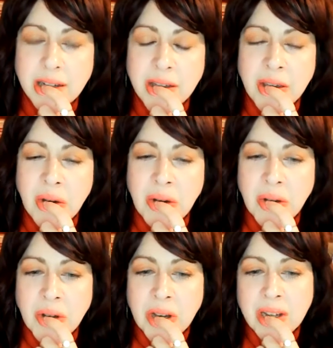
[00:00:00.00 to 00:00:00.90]
You're
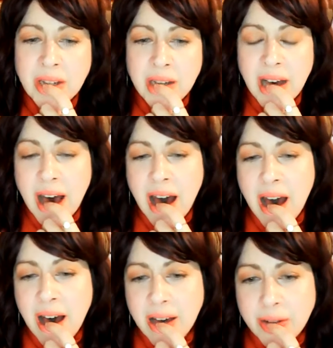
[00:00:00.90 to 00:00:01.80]
a
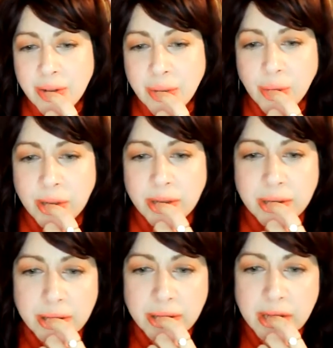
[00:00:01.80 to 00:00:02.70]
hard
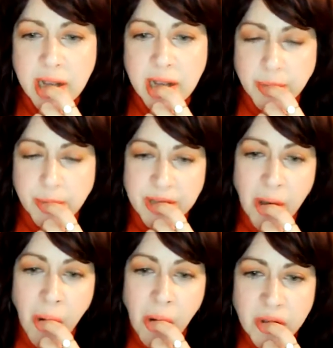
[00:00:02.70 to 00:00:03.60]
one.
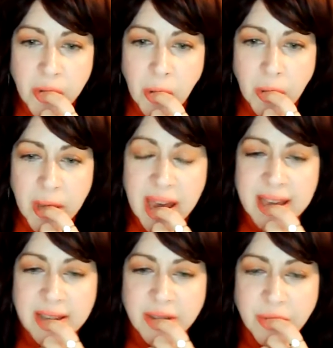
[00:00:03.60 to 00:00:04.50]
There's
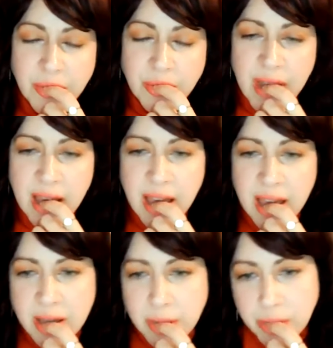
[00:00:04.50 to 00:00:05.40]
always a
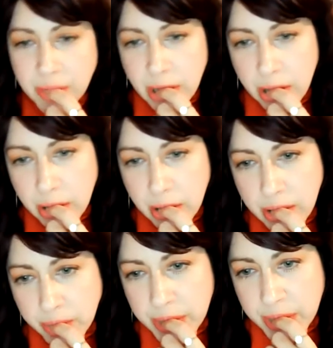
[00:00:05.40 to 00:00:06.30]

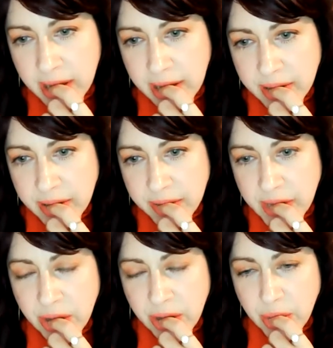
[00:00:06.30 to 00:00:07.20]
rainbow above
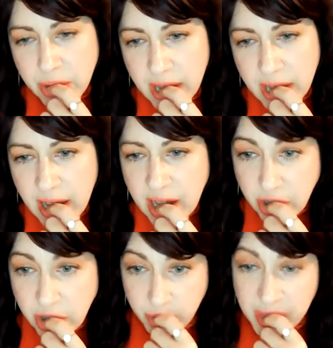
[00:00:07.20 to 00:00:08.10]
you.
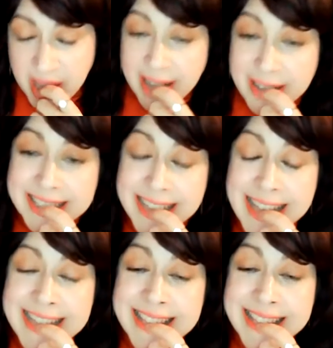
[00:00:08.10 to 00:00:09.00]
Better
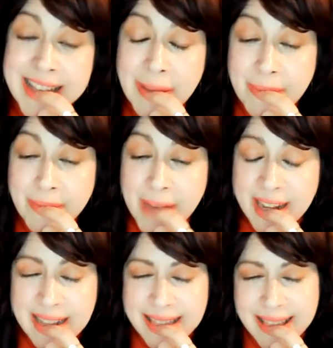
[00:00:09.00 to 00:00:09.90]
let
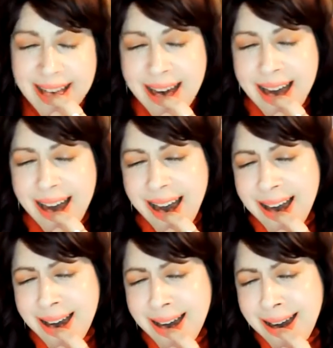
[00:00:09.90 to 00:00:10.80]
somebody
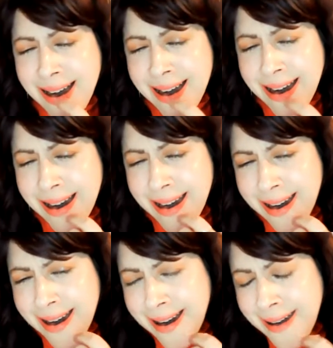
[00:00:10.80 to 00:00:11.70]

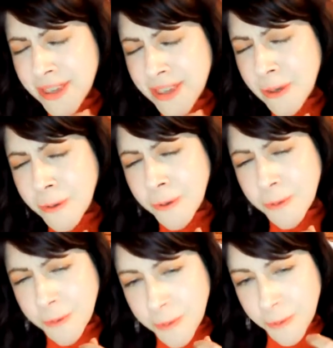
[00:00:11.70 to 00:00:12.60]
love
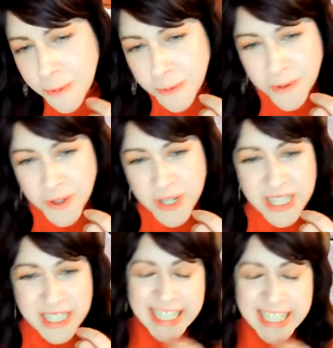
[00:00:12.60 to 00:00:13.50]
you.
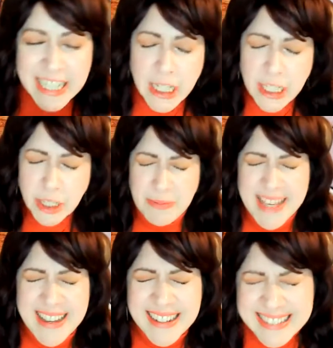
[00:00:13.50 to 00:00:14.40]
You
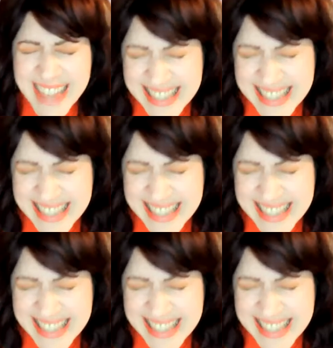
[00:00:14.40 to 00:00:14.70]
better let